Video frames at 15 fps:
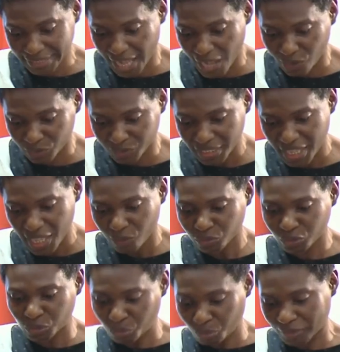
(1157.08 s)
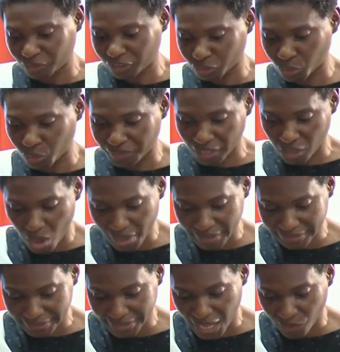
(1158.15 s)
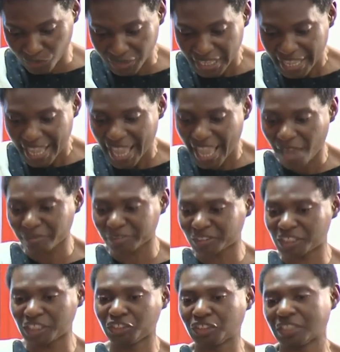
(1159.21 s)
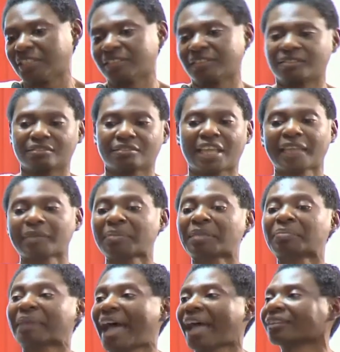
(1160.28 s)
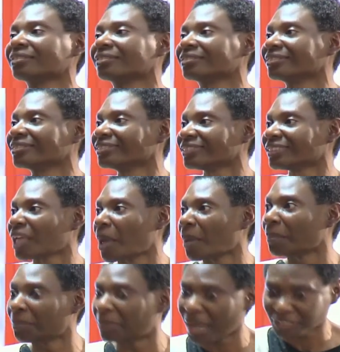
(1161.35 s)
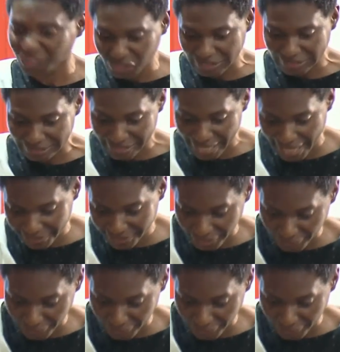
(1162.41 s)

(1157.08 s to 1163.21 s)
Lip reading: down. When she threw the coins down, everything just like a big bang. But she said,